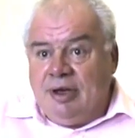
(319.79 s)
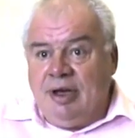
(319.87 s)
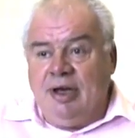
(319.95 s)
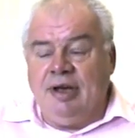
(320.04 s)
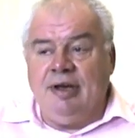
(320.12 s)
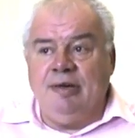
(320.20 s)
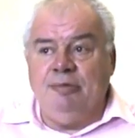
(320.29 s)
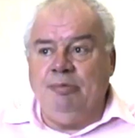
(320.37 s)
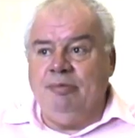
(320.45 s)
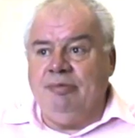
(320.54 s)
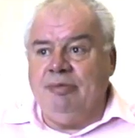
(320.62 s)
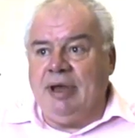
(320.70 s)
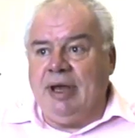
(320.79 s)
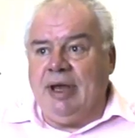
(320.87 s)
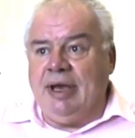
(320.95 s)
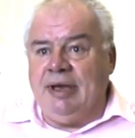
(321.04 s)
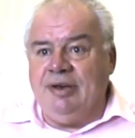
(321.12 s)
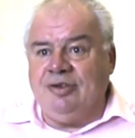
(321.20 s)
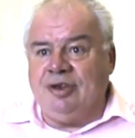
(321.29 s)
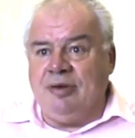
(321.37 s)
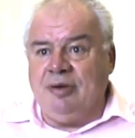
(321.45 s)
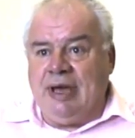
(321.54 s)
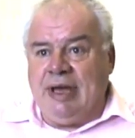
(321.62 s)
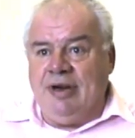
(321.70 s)
And
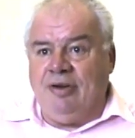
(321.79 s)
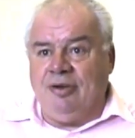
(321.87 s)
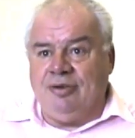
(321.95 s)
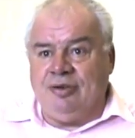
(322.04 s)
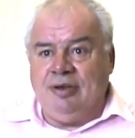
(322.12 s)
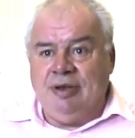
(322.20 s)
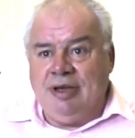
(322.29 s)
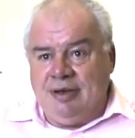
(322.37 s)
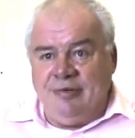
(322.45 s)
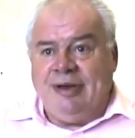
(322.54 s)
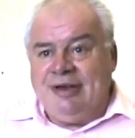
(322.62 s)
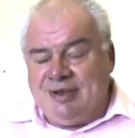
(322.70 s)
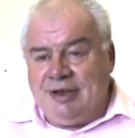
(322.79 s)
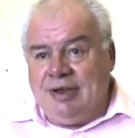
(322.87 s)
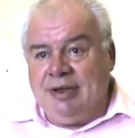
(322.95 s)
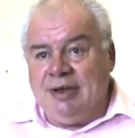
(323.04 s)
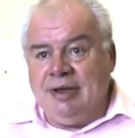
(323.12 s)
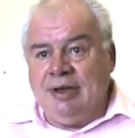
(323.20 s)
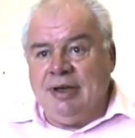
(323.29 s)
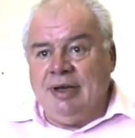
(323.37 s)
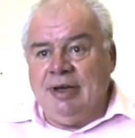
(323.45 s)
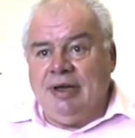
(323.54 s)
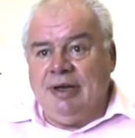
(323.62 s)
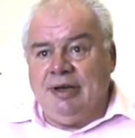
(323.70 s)
so they're not innovating.
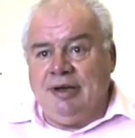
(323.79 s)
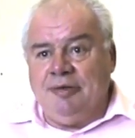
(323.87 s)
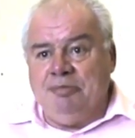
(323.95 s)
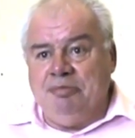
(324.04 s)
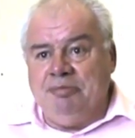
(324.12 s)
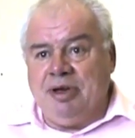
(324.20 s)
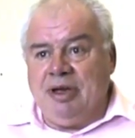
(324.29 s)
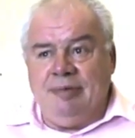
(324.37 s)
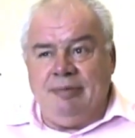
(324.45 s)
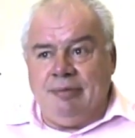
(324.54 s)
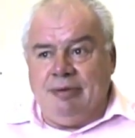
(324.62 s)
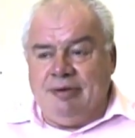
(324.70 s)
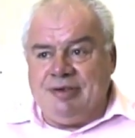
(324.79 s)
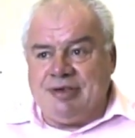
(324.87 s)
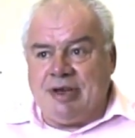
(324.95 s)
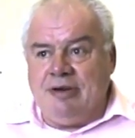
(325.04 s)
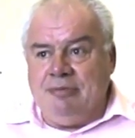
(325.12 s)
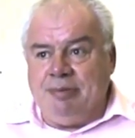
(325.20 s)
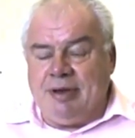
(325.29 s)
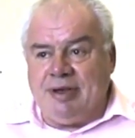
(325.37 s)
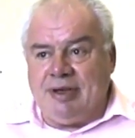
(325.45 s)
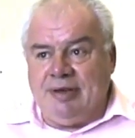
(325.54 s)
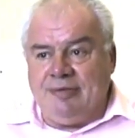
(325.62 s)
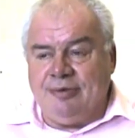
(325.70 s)
But there is scope, I
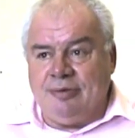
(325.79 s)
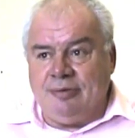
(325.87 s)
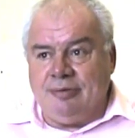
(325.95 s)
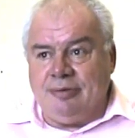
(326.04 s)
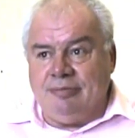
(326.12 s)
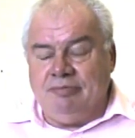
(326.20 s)
think, for